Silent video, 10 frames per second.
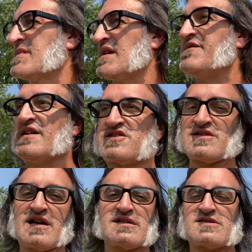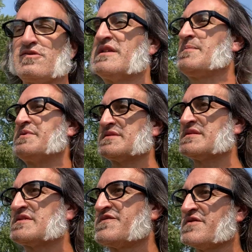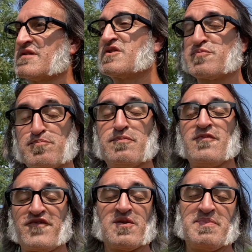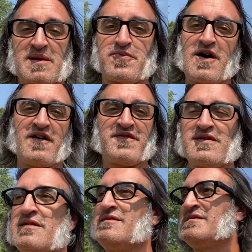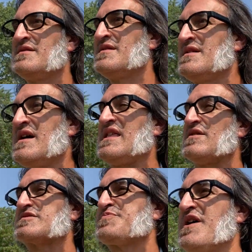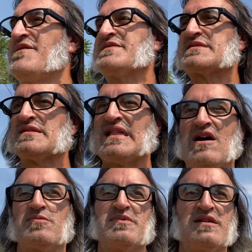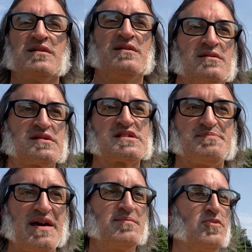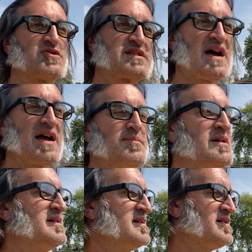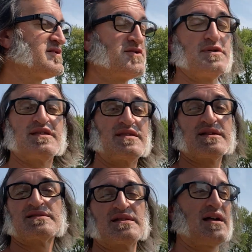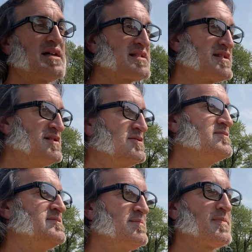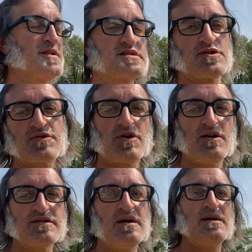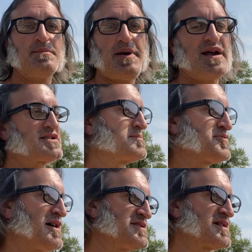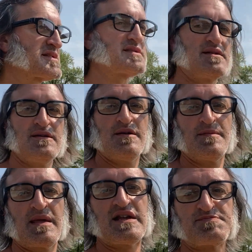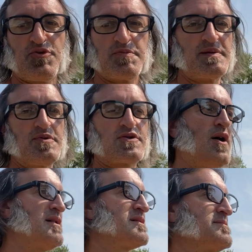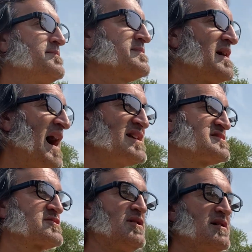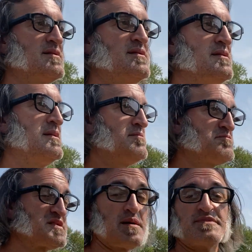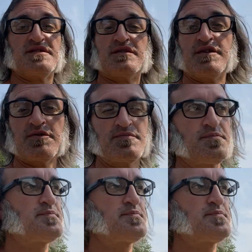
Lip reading: Eventually, I sold that business for a big profit, and those profits allowed me to spend more time doing the things that I like to do, the so-called passion projects, as poor people call it. I just call it something to do.